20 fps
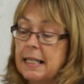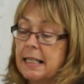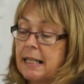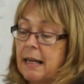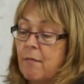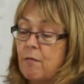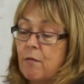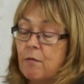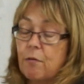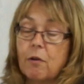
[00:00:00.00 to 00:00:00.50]

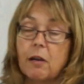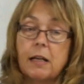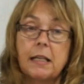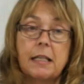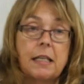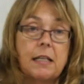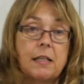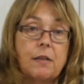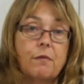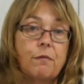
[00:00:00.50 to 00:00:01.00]
same
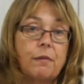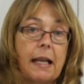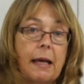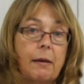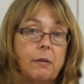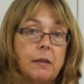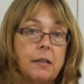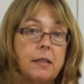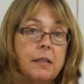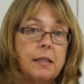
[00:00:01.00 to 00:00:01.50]
varieties of
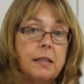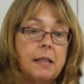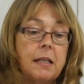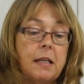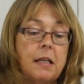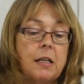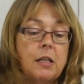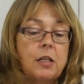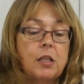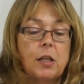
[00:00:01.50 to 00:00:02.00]
flowers,
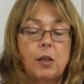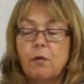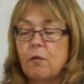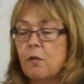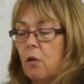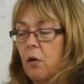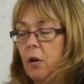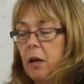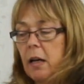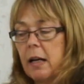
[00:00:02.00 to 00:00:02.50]
so you've
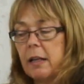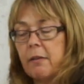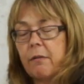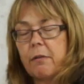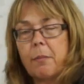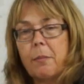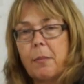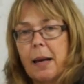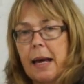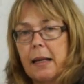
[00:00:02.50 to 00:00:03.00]
got kind of a
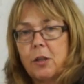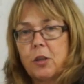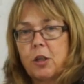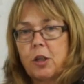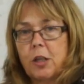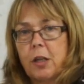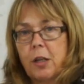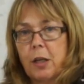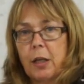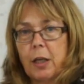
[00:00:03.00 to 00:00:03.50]
match
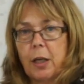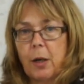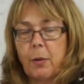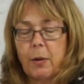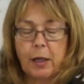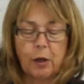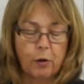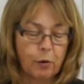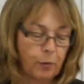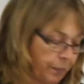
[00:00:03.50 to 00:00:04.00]
going
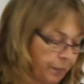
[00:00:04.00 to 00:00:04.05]
on.